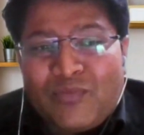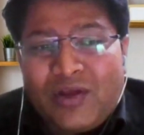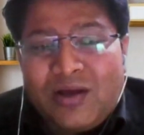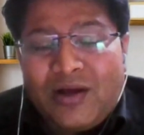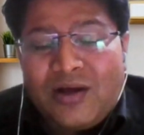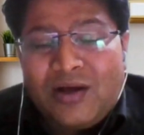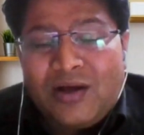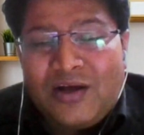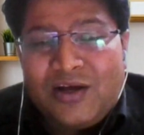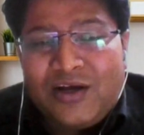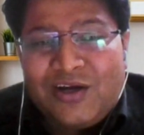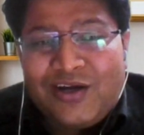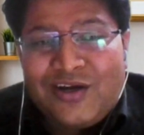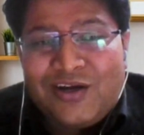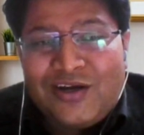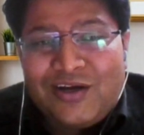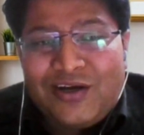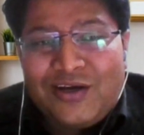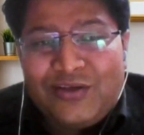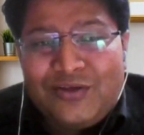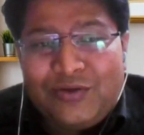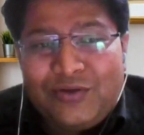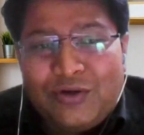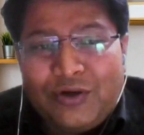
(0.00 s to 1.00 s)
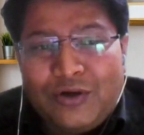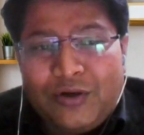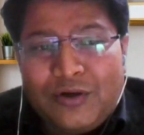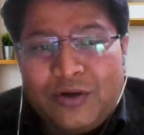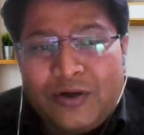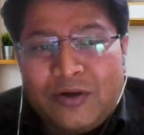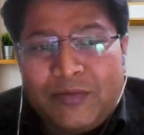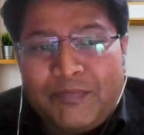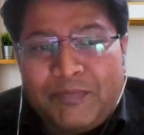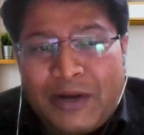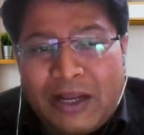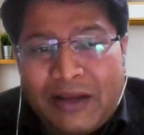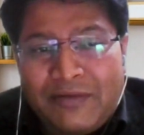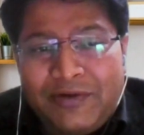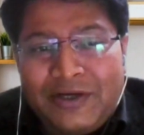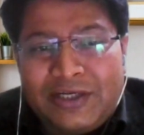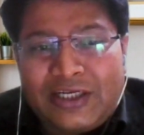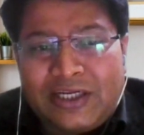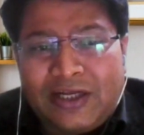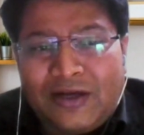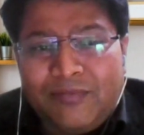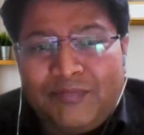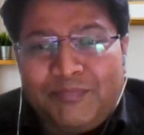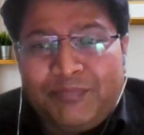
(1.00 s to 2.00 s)
a uh, you know private
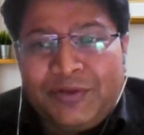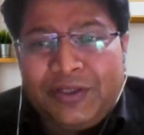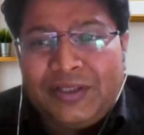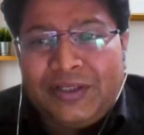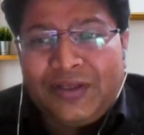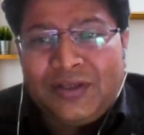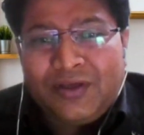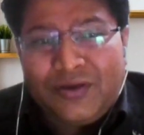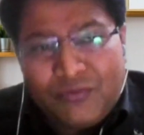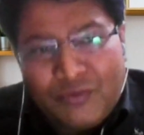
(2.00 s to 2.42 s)
company,